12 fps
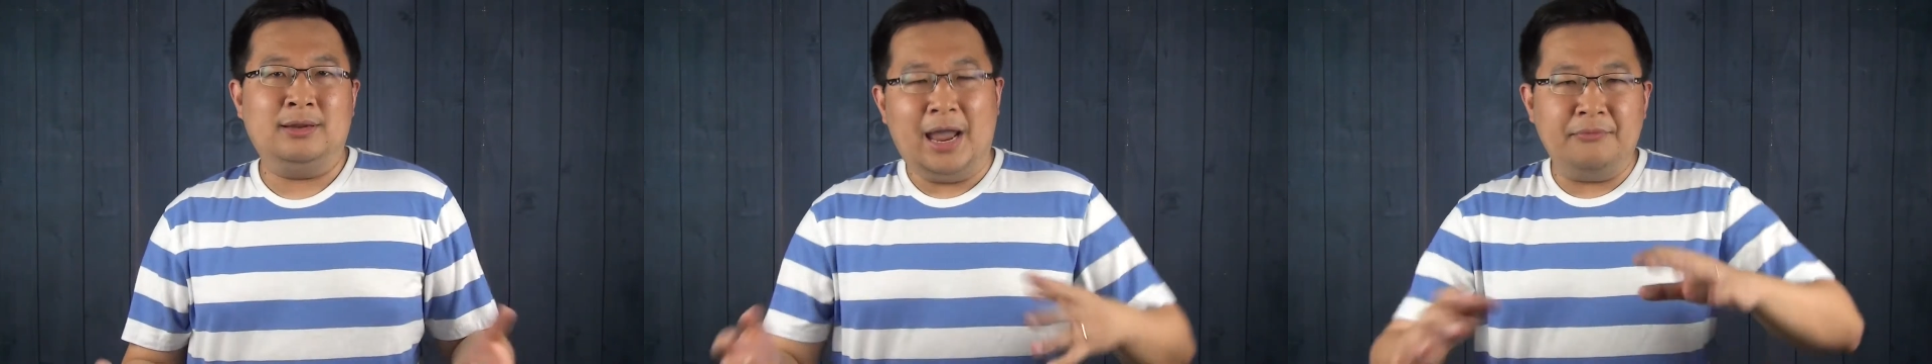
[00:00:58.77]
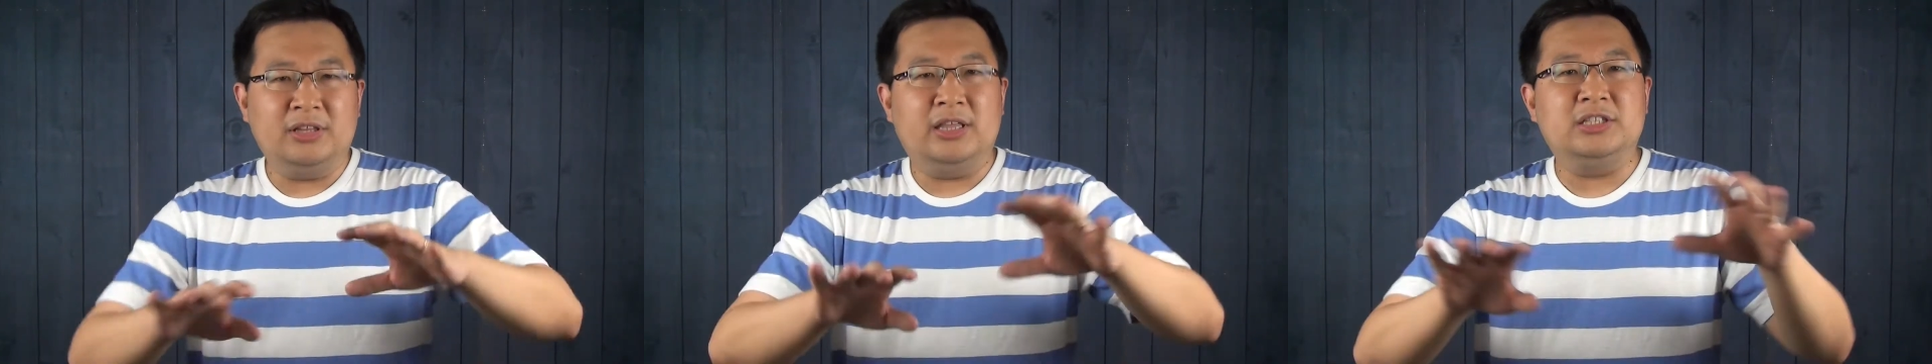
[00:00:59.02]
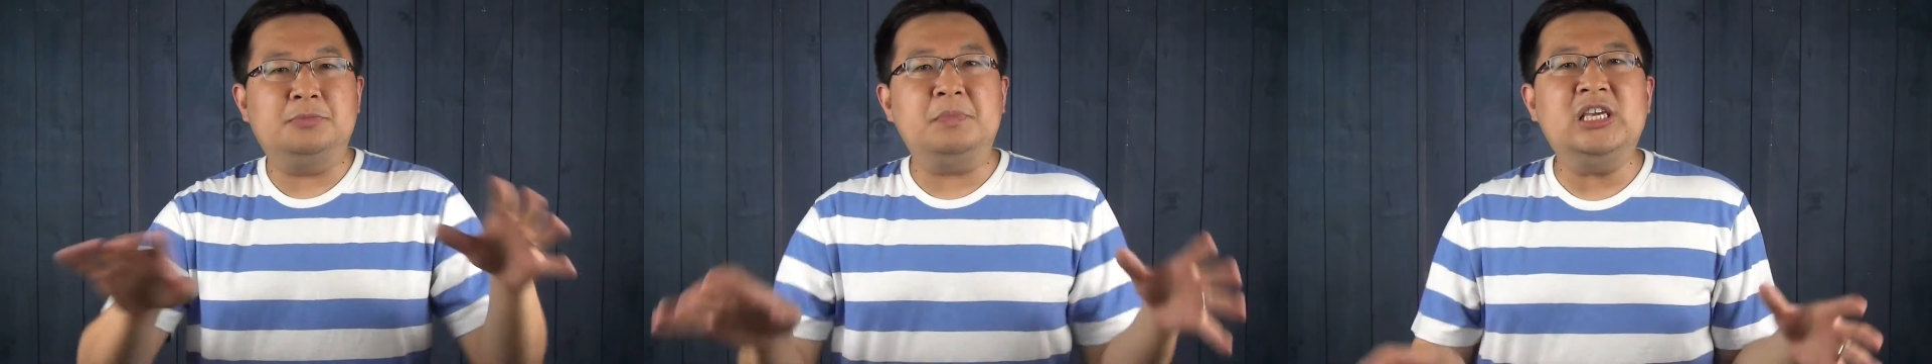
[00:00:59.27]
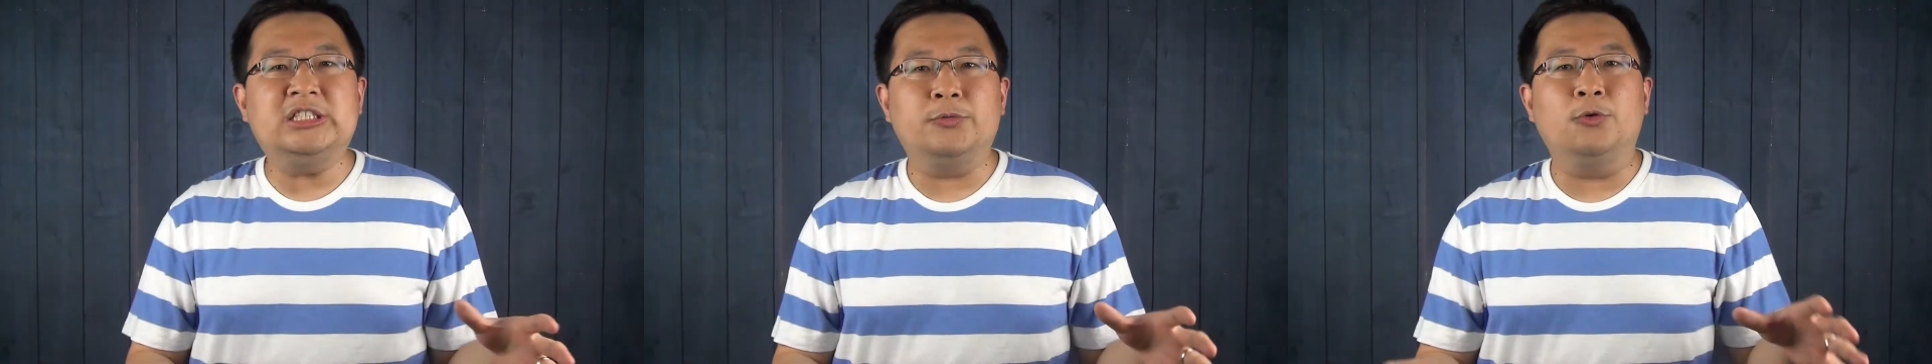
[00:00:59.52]
Everything's
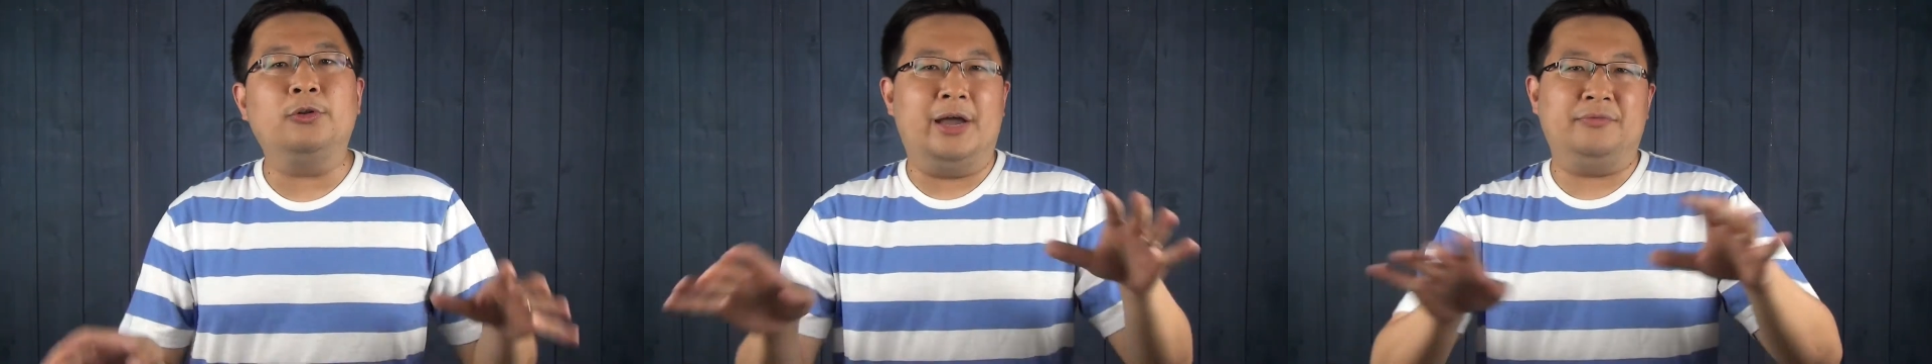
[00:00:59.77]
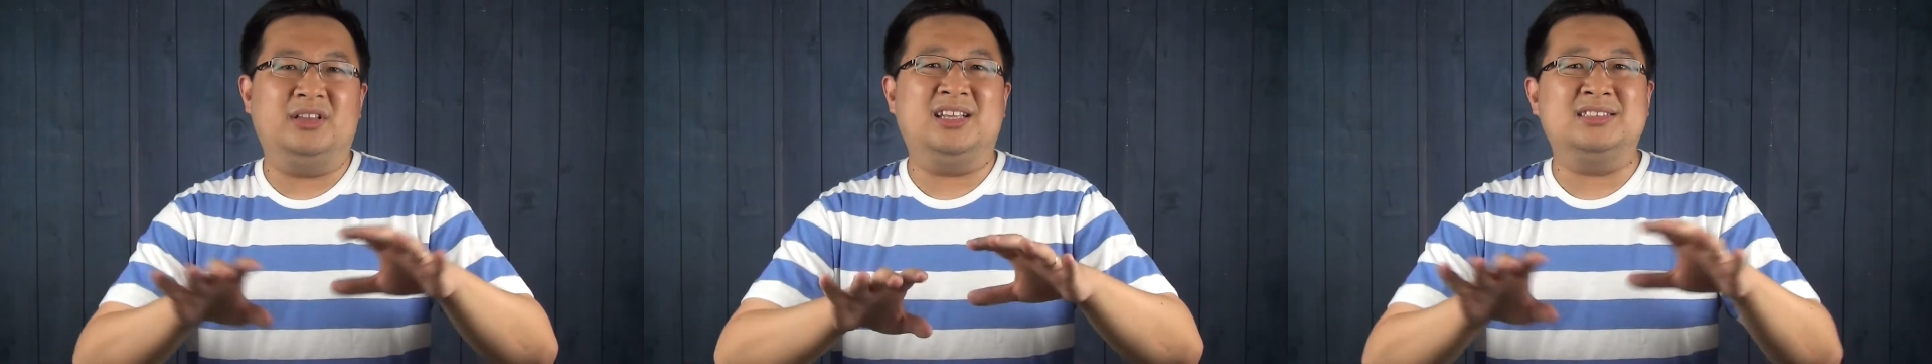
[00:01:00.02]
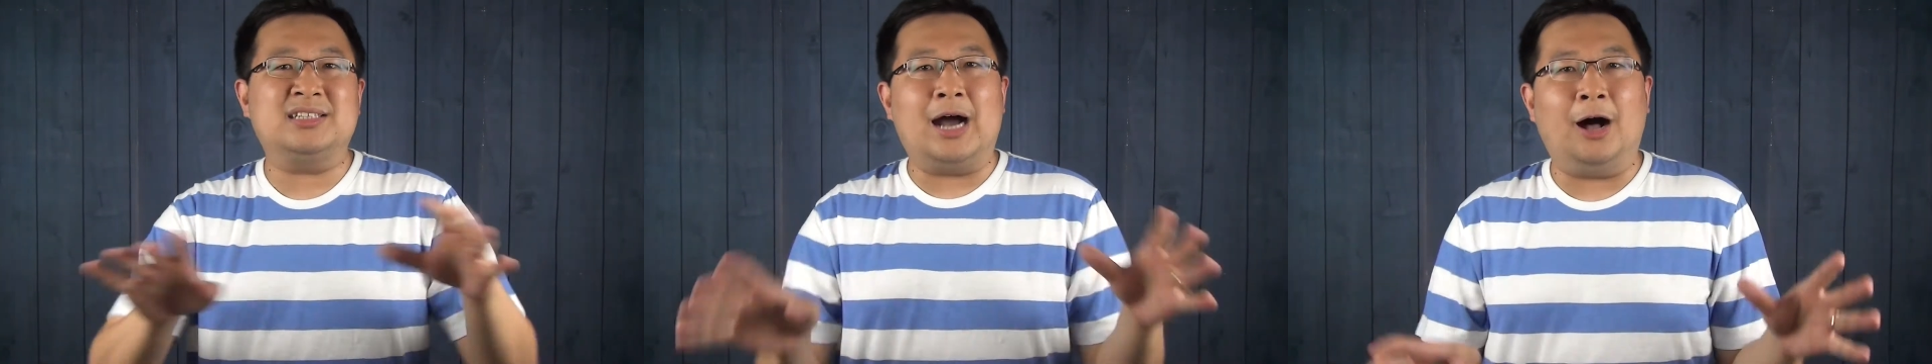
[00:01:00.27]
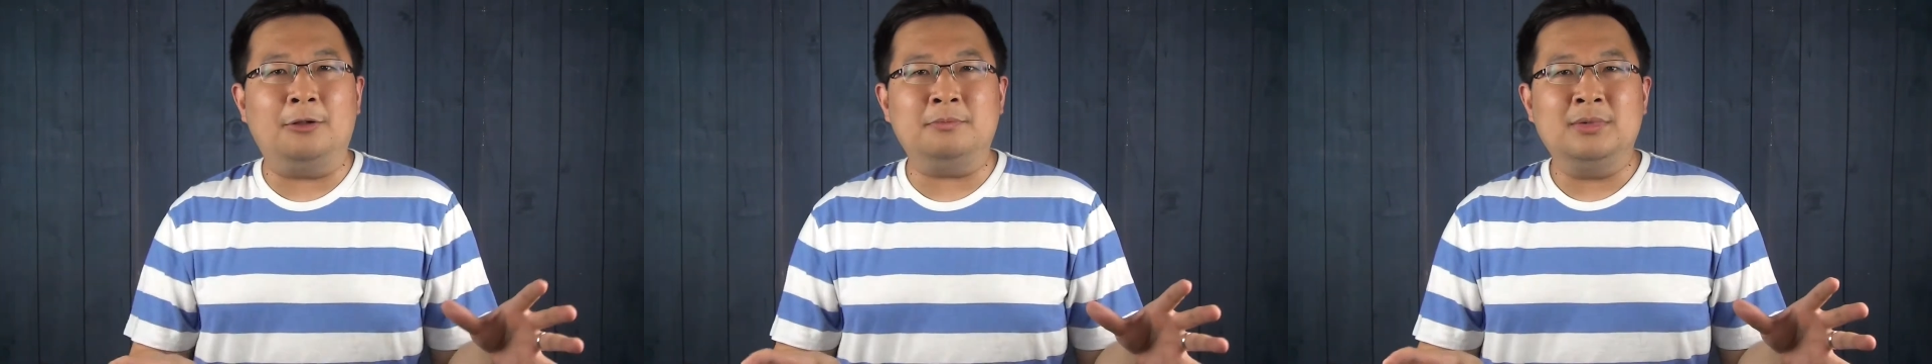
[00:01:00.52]
peaceful, everything's
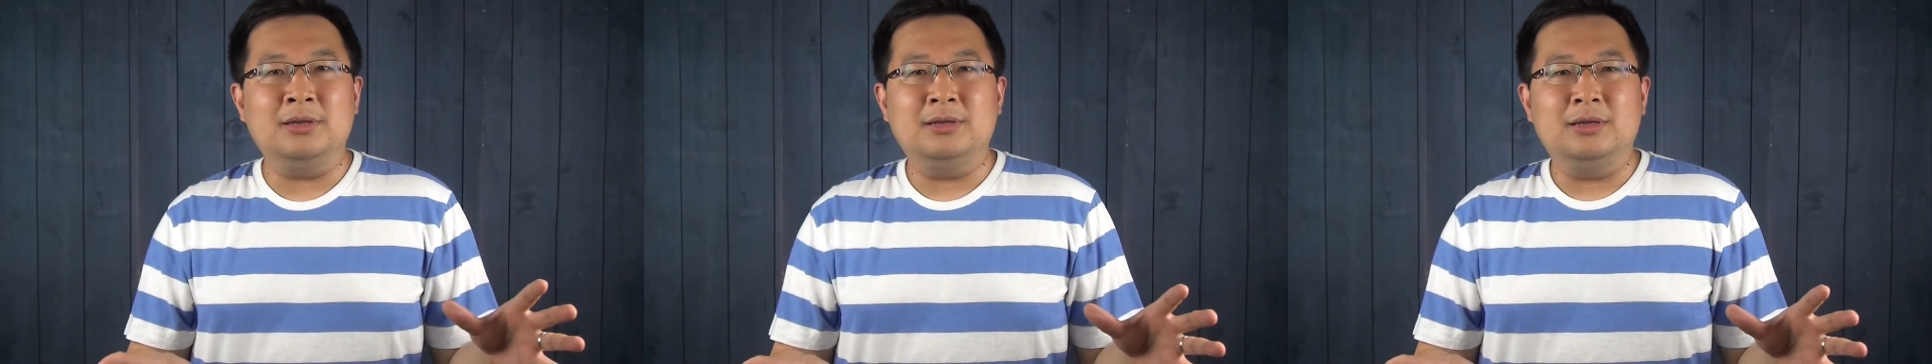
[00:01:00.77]
calm.